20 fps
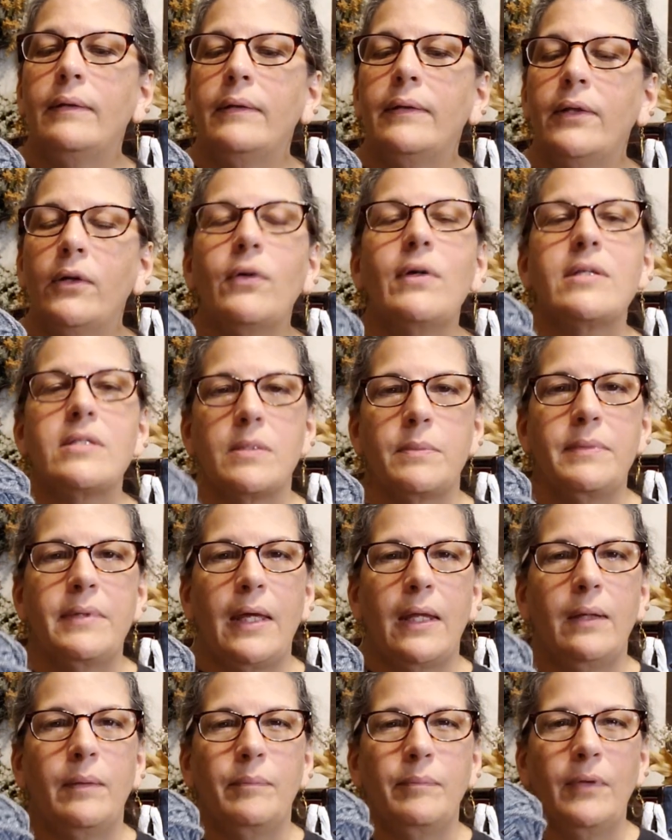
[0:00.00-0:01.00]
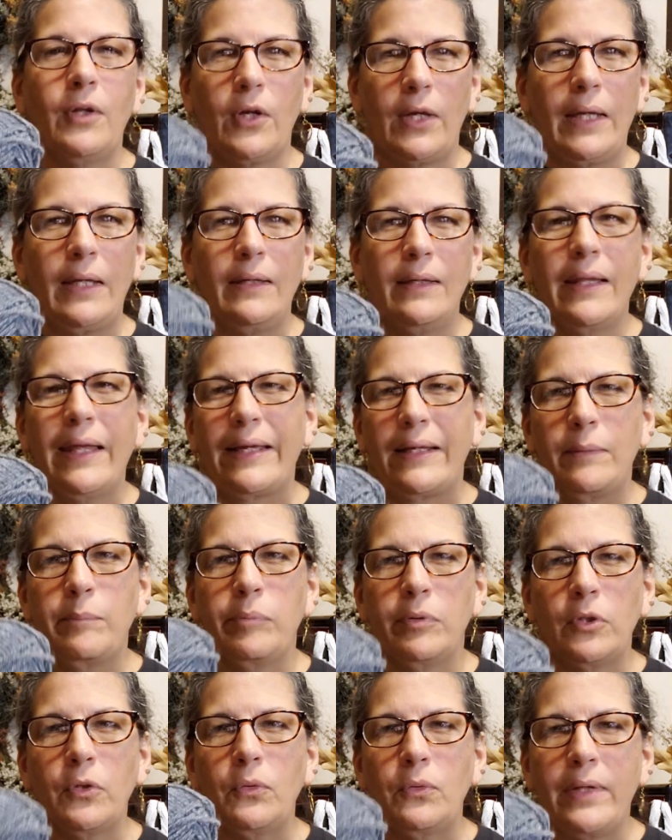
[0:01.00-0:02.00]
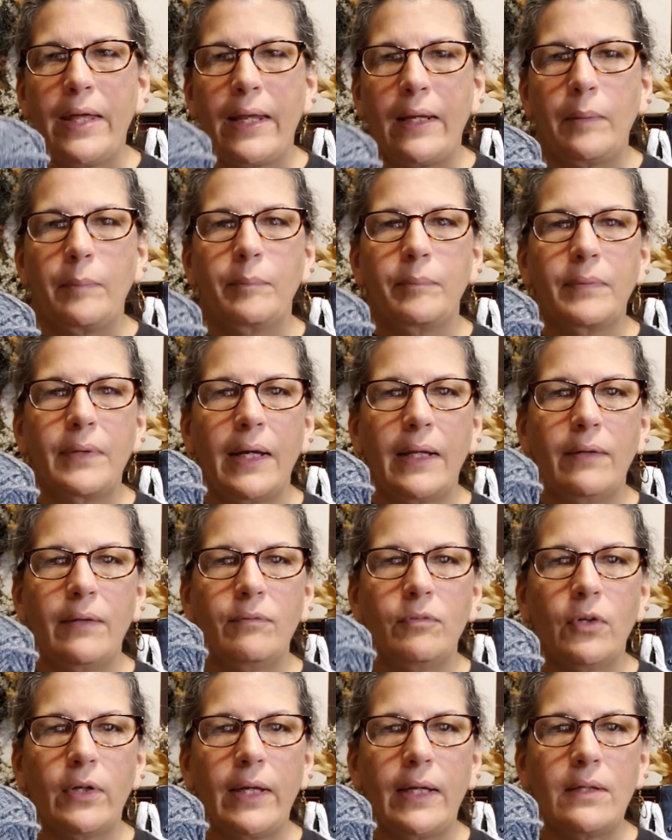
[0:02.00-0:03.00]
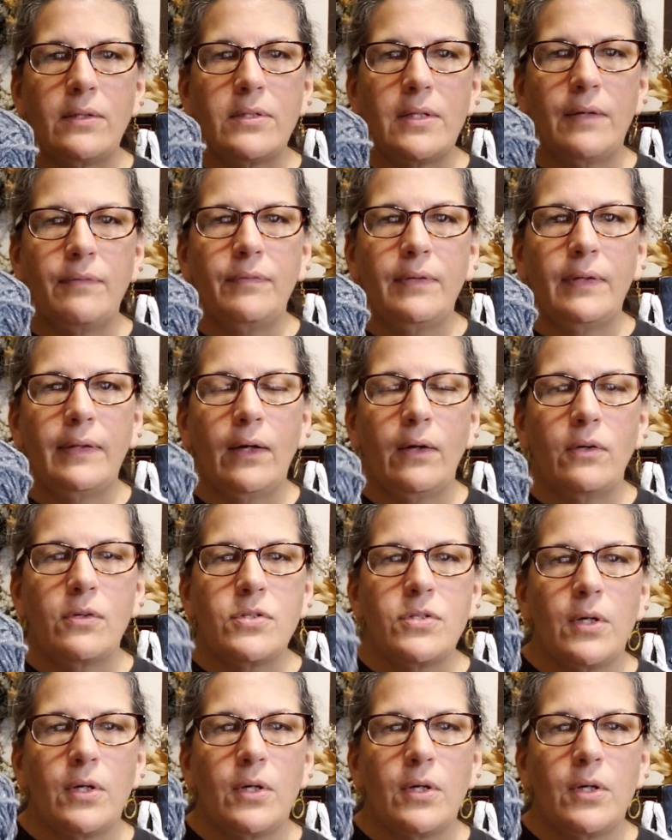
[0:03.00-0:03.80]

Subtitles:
there is some denim looking, like blue denim kind of looking stuff in there.